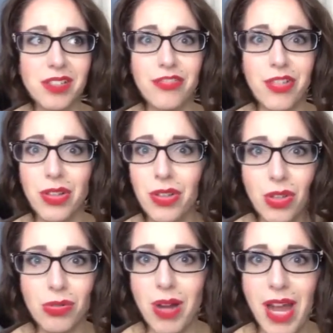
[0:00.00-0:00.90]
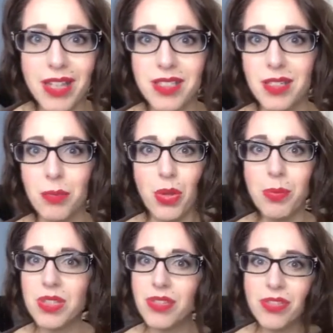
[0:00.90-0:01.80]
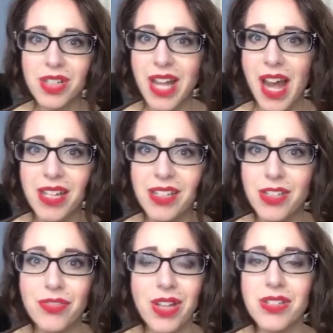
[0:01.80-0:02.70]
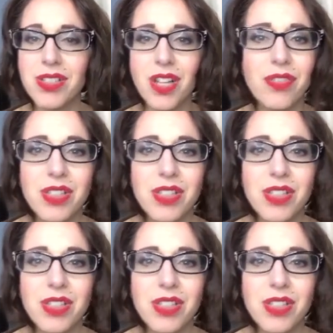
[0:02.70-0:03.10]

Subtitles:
fall through the cracks and appointments are forgotten and you find yourself